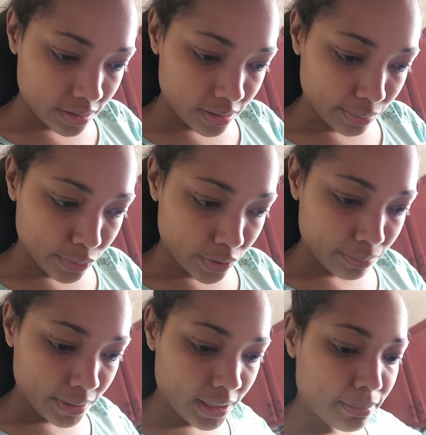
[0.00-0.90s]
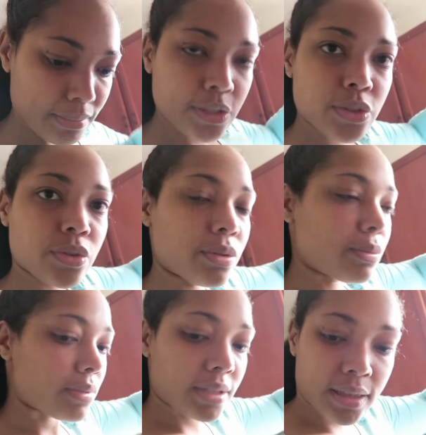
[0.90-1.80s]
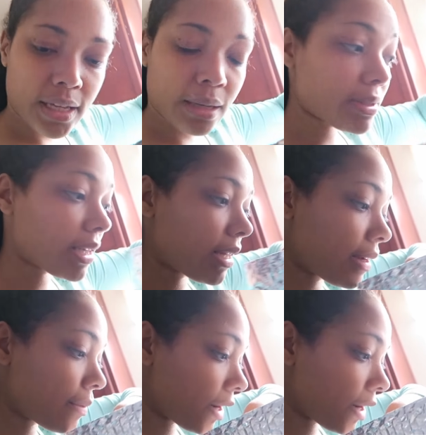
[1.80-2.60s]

some cremini mushrooms. I think I'm saying that